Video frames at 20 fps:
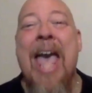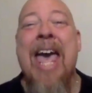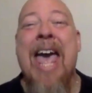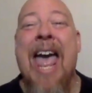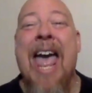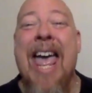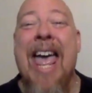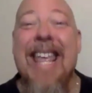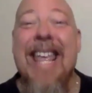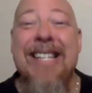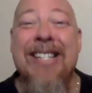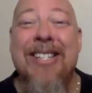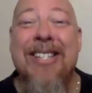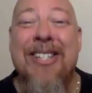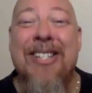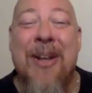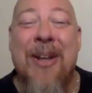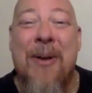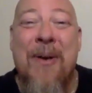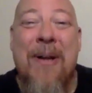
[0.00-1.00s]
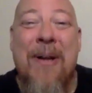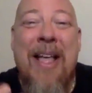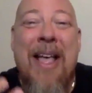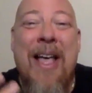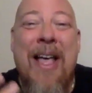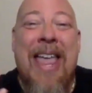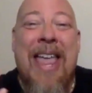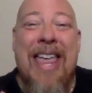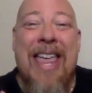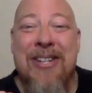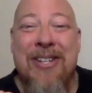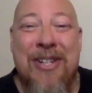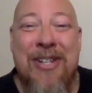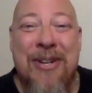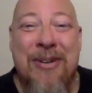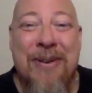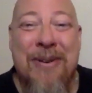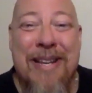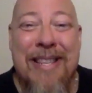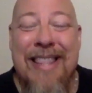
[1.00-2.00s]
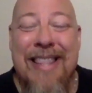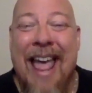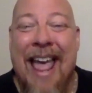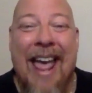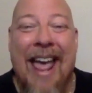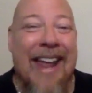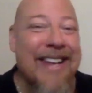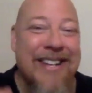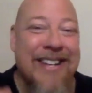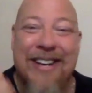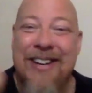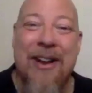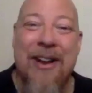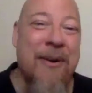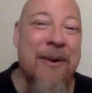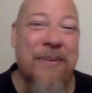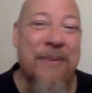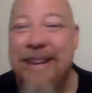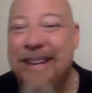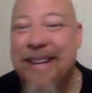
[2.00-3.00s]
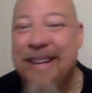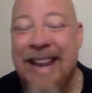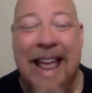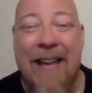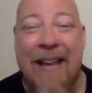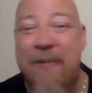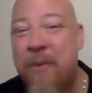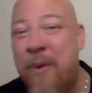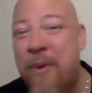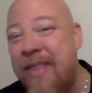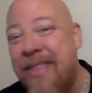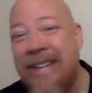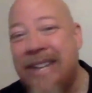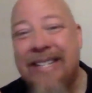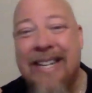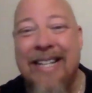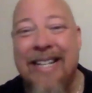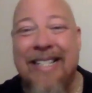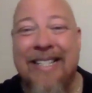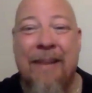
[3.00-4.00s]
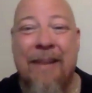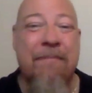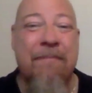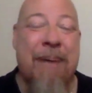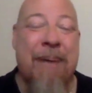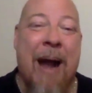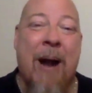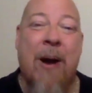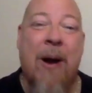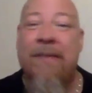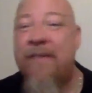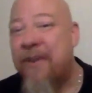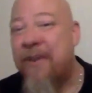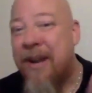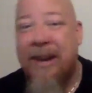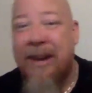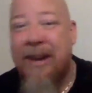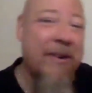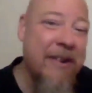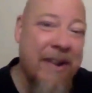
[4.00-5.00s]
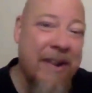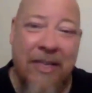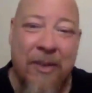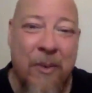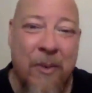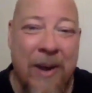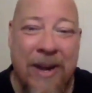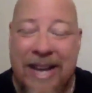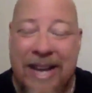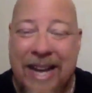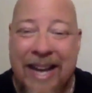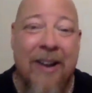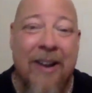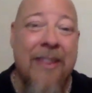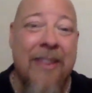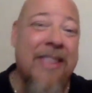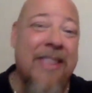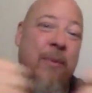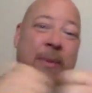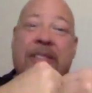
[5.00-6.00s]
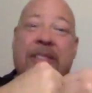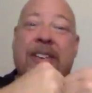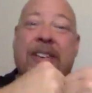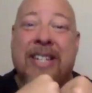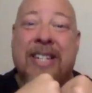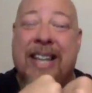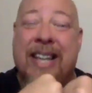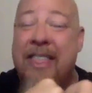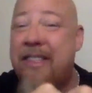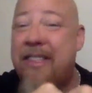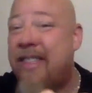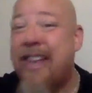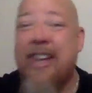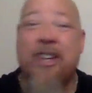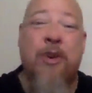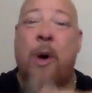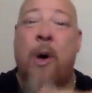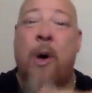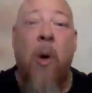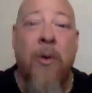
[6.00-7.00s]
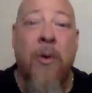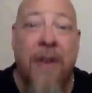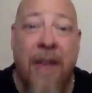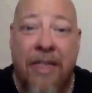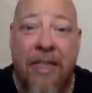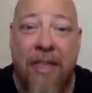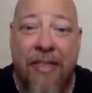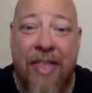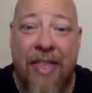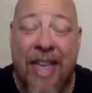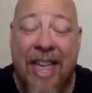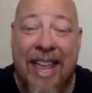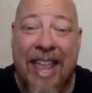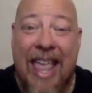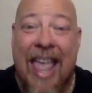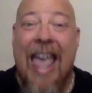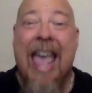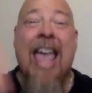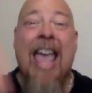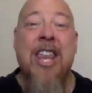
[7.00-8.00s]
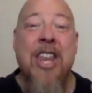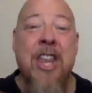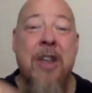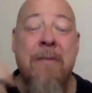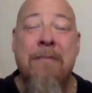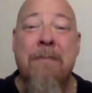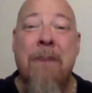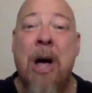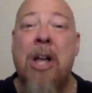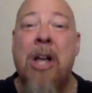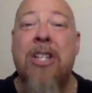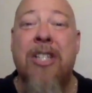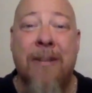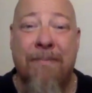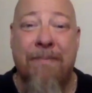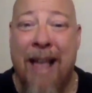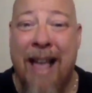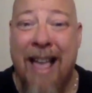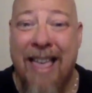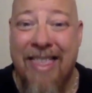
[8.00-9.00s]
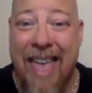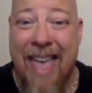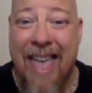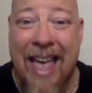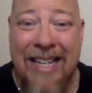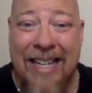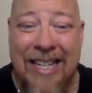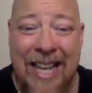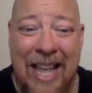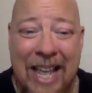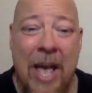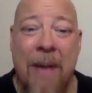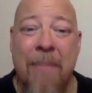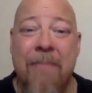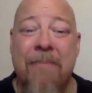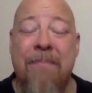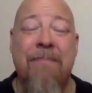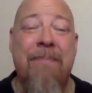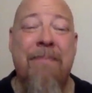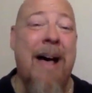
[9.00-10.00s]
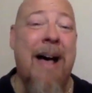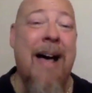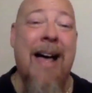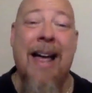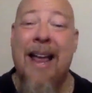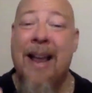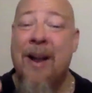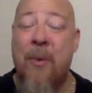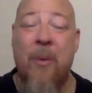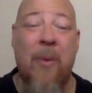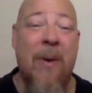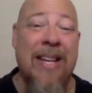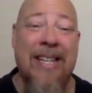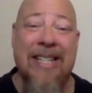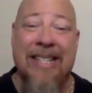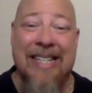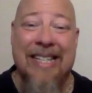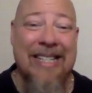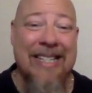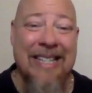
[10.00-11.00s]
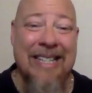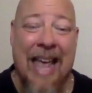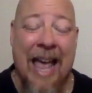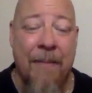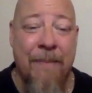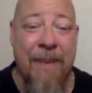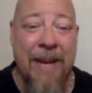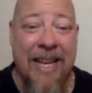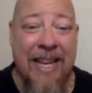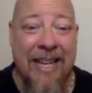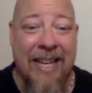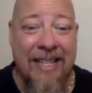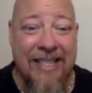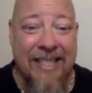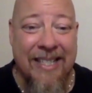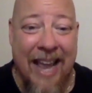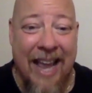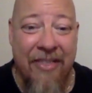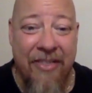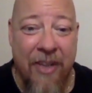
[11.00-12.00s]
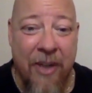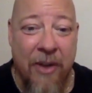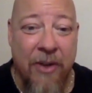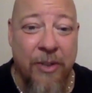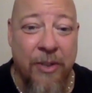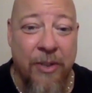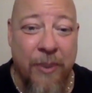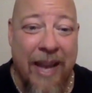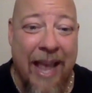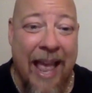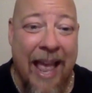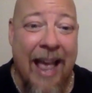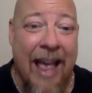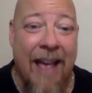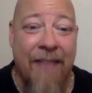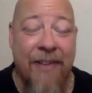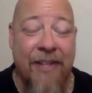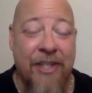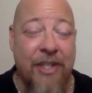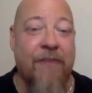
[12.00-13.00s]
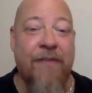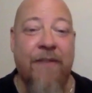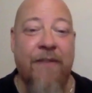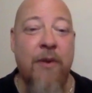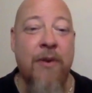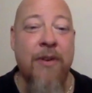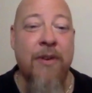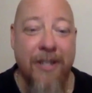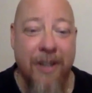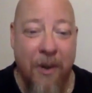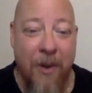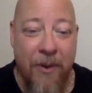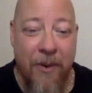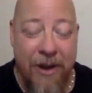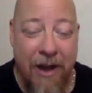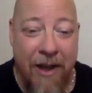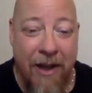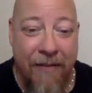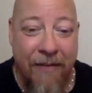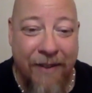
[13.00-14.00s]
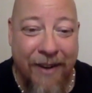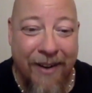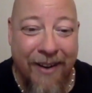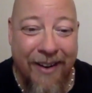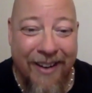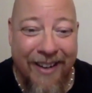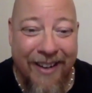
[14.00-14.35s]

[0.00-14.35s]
And so in doing that, you know, we can have one that does something powerful here, another one here, and then when they're together, they do nother thing. You multiply that by, what is it? How many xanthones we have as your phone is going off here?